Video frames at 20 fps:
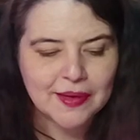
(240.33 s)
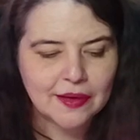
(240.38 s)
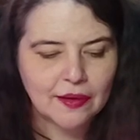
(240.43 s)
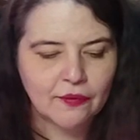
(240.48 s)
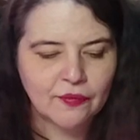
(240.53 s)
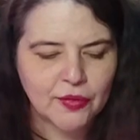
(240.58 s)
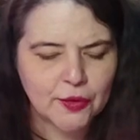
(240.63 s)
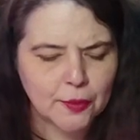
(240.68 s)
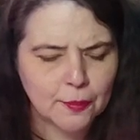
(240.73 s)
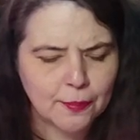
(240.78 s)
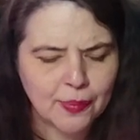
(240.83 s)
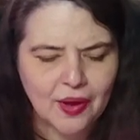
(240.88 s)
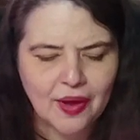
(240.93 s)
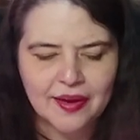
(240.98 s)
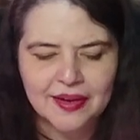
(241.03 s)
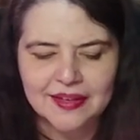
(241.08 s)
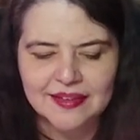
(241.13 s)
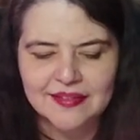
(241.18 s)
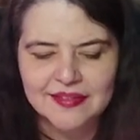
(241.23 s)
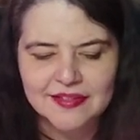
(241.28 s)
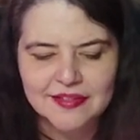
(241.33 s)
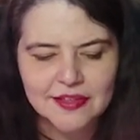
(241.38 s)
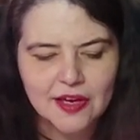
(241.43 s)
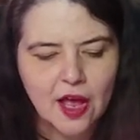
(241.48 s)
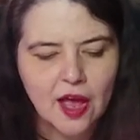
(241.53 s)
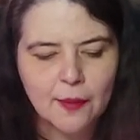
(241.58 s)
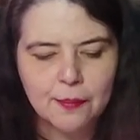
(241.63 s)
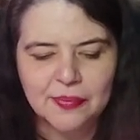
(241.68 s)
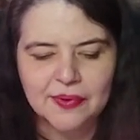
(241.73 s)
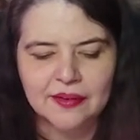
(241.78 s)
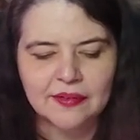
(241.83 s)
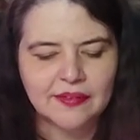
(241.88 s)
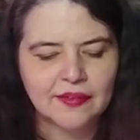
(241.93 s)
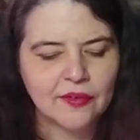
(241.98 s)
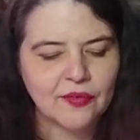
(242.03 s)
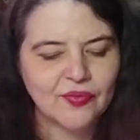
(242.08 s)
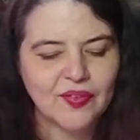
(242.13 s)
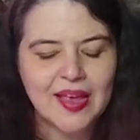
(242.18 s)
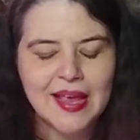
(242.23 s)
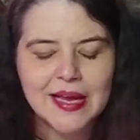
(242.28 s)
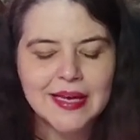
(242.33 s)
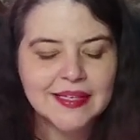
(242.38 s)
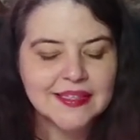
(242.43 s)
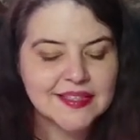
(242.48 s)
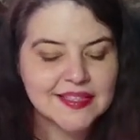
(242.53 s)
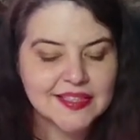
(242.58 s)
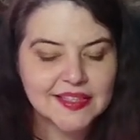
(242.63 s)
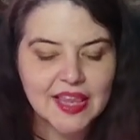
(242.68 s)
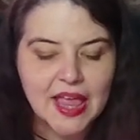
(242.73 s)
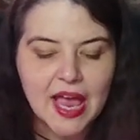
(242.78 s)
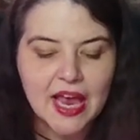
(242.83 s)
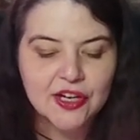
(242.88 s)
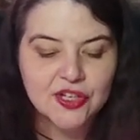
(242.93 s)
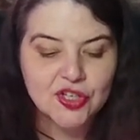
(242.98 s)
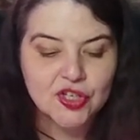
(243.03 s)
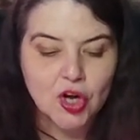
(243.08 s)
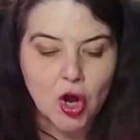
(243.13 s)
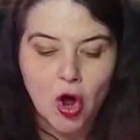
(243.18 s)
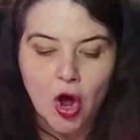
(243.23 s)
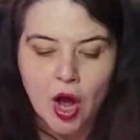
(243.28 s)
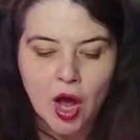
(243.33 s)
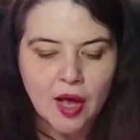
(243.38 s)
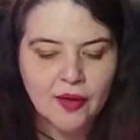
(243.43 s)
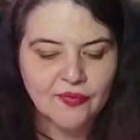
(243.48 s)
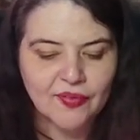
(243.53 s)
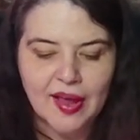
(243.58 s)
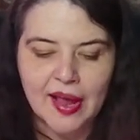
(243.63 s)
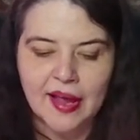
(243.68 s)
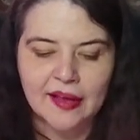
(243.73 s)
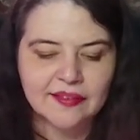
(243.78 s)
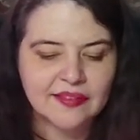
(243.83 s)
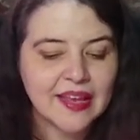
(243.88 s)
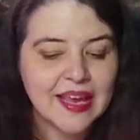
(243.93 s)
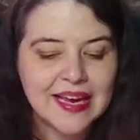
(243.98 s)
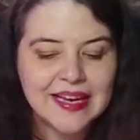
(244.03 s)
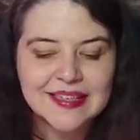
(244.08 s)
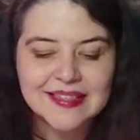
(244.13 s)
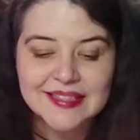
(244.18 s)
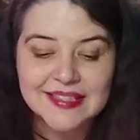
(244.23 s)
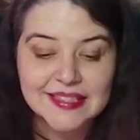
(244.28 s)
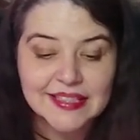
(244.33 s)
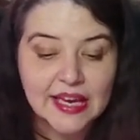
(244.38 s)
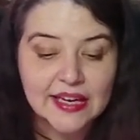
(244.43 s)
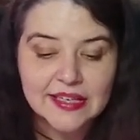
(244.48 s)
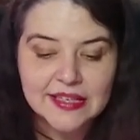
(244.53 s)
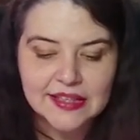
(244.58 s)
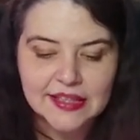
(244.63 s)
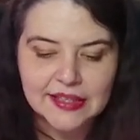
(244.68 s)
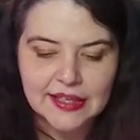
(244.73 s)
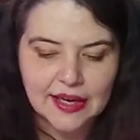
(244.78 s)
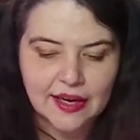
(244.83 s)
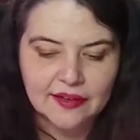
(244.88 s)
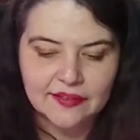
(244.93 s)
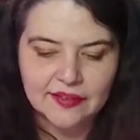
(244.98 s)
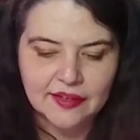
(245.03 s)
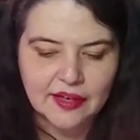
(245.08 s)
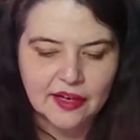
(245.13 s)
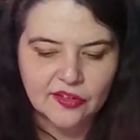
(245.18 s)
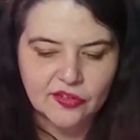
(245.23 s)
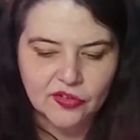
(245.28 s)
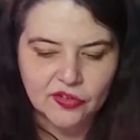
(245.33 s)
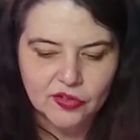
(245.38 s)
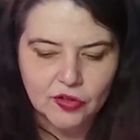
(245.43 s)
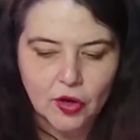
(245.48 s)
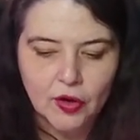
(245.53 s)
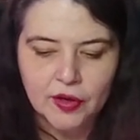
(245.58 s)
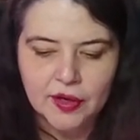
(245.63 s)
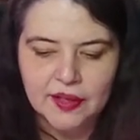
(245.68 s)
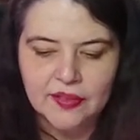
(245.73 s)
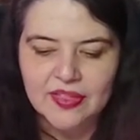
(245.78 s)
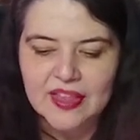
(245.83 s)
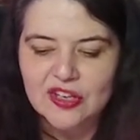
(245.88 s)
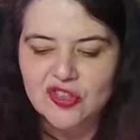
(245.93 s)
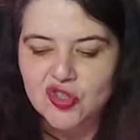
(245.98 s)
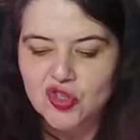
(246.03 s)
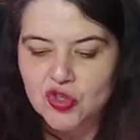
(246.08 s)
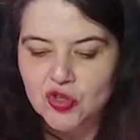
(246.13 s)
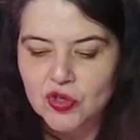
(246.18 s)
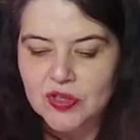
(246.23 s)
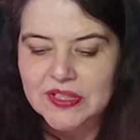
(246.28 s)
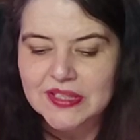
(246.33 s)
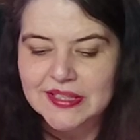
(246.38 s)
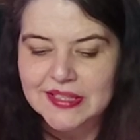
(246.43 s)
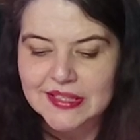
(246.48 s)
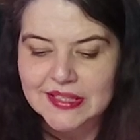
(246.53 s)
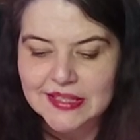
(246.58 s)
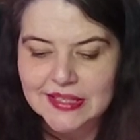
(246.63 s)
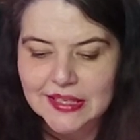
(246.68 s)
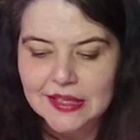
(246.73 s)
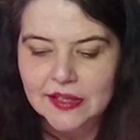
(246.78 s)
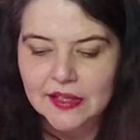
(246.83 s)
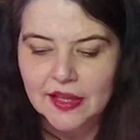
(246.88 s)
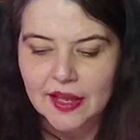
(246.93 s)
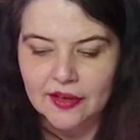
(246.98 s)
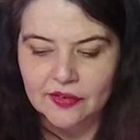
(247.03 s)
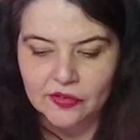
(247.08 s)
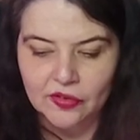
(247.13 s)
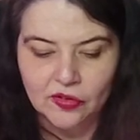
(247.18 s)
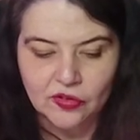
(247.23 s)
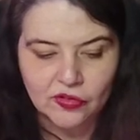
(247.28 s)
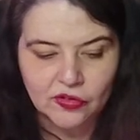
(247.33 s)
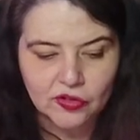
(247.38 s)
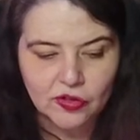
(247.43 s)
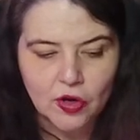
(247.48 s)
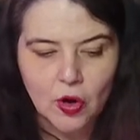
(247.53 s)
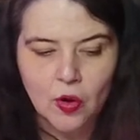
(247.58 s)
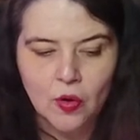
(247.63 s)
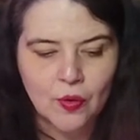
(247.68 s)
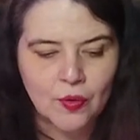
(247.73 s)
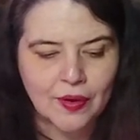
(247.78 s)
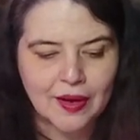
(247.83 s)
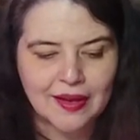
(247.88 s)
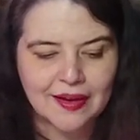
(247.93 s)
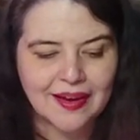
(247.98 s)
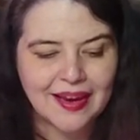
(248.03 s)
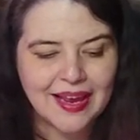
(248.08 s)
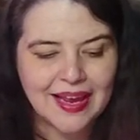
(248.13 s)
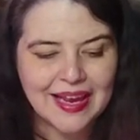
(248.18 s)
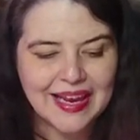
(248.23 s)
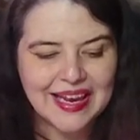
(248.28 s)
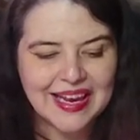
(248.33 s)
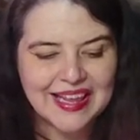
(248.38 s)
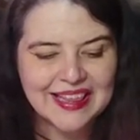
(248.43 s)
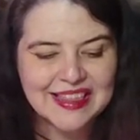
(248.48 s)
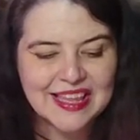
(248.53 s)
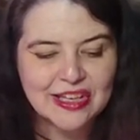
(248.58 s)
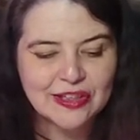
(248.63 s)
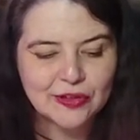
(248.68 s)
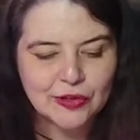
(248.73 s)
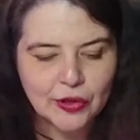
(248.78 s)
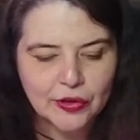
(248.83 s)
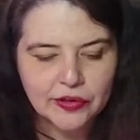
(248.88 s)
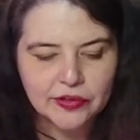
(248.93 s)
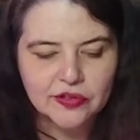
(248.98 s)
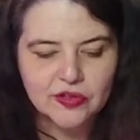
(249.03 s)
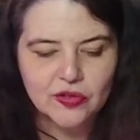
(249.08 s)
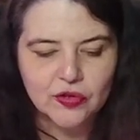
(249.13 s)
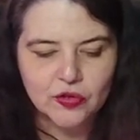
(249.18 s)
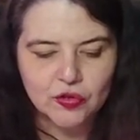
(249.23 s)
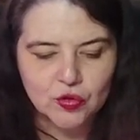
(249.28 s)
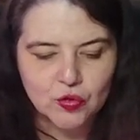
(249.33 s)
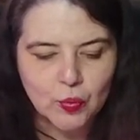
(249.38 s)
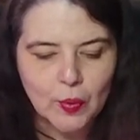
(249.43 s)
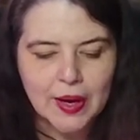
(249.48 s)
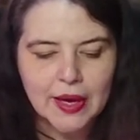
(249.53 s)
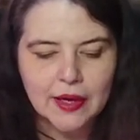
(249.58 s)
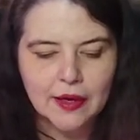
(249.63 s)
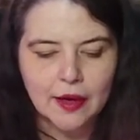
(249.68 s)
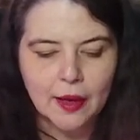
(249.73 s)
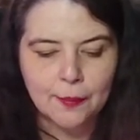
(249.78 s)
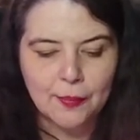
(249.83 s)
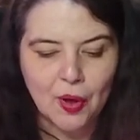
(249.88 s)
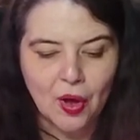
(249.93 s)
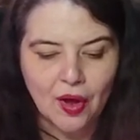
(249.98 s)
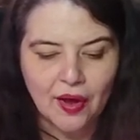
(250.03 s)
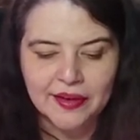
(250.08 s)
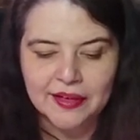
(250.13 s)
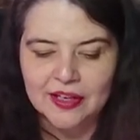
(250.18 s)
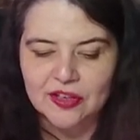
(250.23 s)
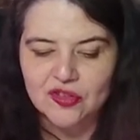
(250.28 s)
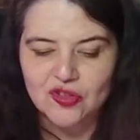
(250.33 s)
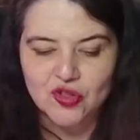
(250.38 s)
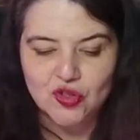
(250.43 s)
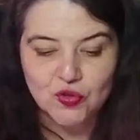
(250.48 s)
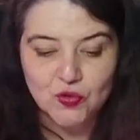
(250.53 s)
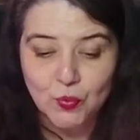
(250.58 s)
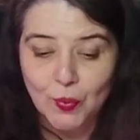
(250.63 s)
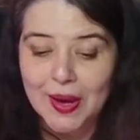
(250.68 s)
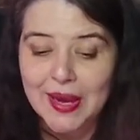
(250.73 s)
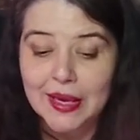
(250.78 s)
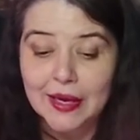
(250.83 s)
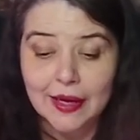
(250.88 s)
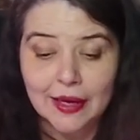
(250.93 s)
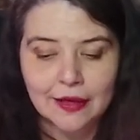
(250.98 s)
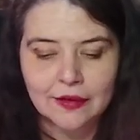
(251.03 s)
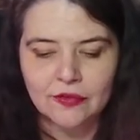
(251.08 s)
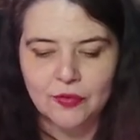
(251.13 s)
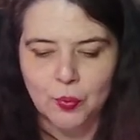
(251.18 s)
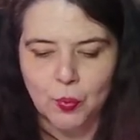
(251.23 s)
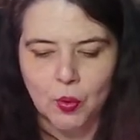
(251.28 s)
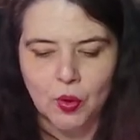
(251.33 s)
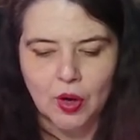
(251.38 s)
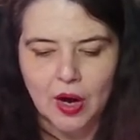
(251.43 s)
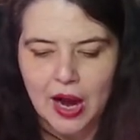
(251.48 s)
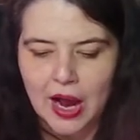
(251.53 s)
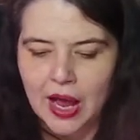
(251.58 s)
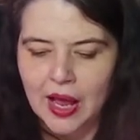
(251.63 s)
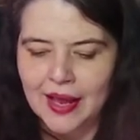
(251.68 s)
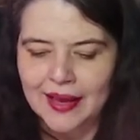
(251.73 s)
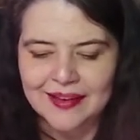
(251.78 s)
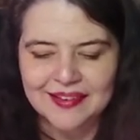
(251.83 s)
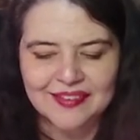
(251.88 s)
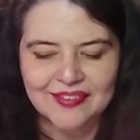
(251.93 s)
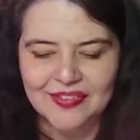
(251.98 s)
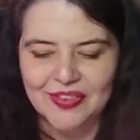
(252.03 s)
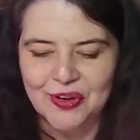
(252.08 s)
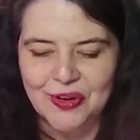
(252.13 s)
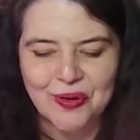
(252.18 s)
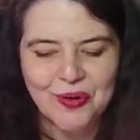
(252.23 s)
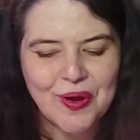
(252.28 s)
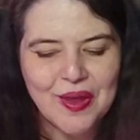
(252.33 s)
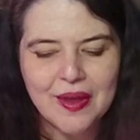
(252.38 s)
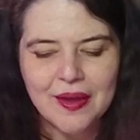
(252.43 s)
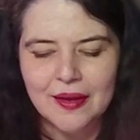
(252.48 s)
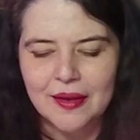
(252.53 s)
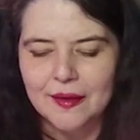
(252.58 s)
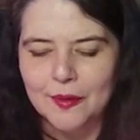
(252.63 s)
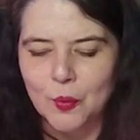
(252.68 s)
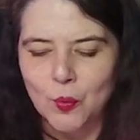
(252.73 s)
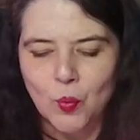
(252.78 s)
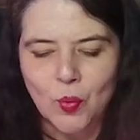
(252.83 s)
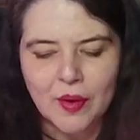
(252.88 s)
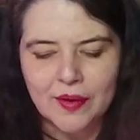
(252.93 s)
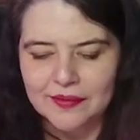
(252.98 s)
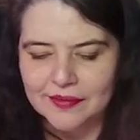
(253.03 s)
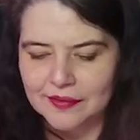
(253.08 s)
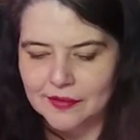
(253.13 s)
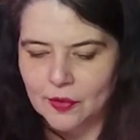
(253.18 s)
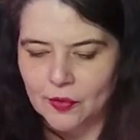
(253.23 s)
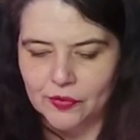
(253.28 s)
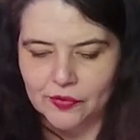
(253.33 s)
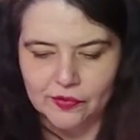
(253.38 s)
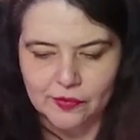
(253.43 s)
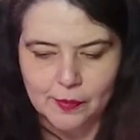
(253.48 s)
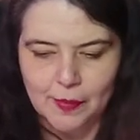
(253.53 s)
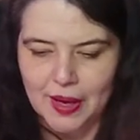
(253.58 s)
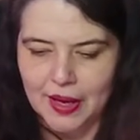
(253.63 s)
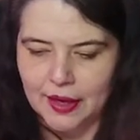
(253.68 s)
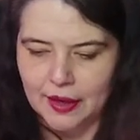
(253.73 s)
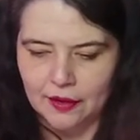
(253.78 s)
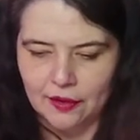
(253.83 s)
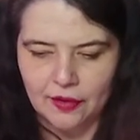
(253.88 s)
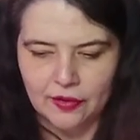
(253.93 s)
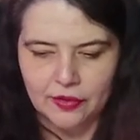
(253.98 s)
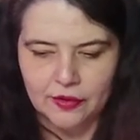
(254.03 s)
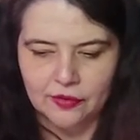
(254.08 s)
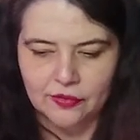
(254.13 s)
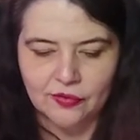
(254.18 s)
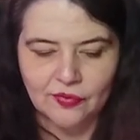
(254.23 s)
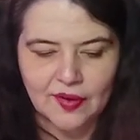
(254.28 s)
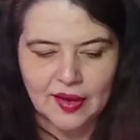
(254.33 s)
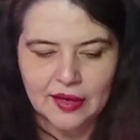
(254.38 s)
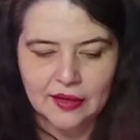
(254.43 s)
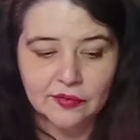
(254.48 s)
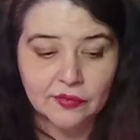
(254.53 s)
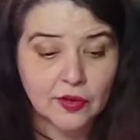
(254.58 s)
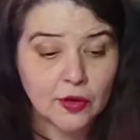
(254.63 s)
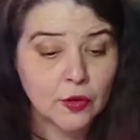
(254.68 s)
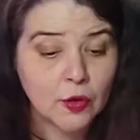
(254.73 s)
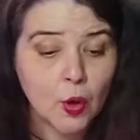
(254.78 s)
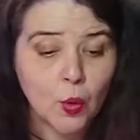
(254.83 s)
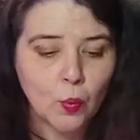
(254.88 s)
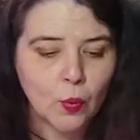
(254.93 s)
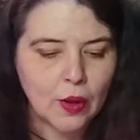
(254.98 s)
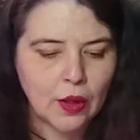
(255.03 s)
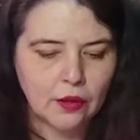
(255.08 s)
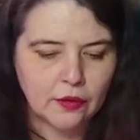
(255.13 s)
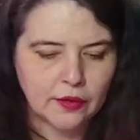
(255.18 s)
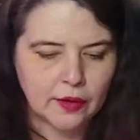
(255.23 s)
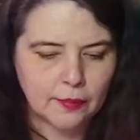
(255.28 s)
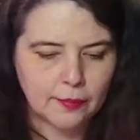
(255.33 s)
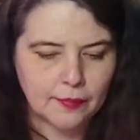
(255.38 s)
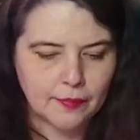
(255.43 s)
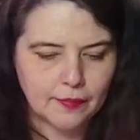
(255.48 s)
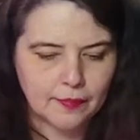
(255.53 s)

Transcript: of their bodies stopped as if slashed off as suddenly as it had started. They stood still as a stone, and they looked straight upon us, straight into our eyes. There was no smile on their face and no welcome.